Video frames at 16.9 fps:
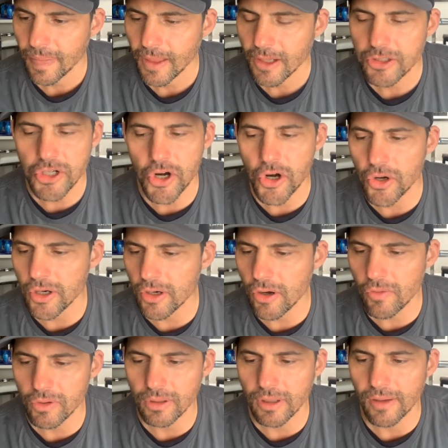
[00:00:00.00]
Turn it
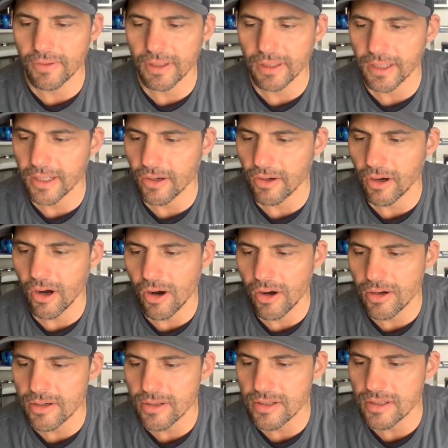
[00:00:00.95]
over lovingly in our
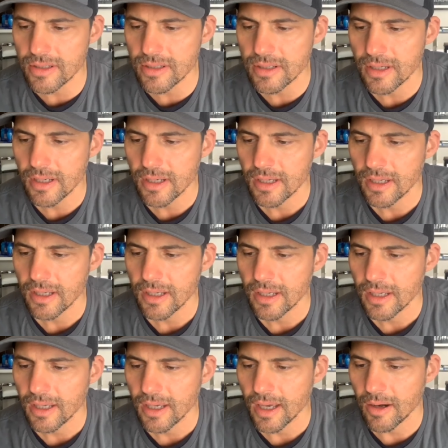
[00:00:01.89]
hearts,
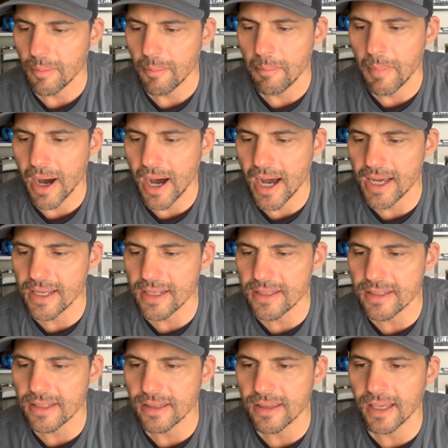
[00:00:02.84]
in our
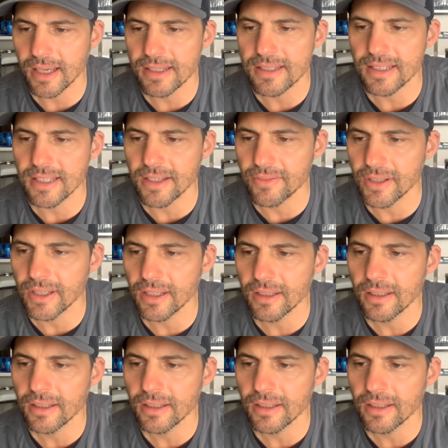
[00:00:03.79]
minds, and thanksgiving